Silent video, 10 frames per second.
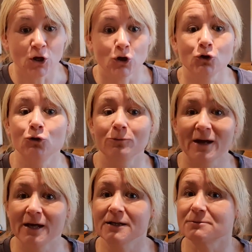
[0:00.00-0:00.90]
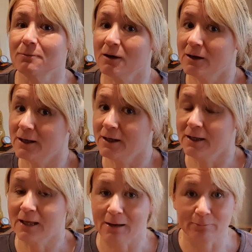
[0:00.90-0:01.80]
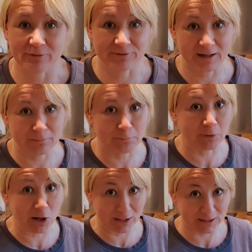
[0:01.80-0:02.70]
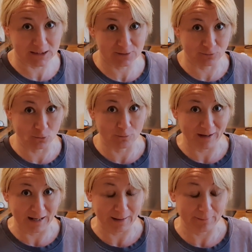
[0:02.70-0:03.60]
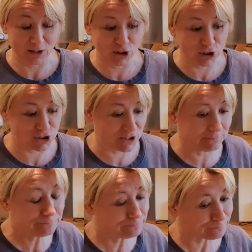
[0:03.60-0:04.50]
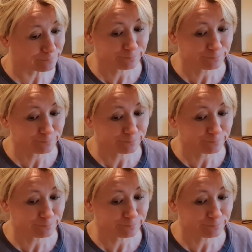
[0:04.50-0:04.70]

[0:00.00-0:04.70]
who made my camper van blinds for me and my curtain.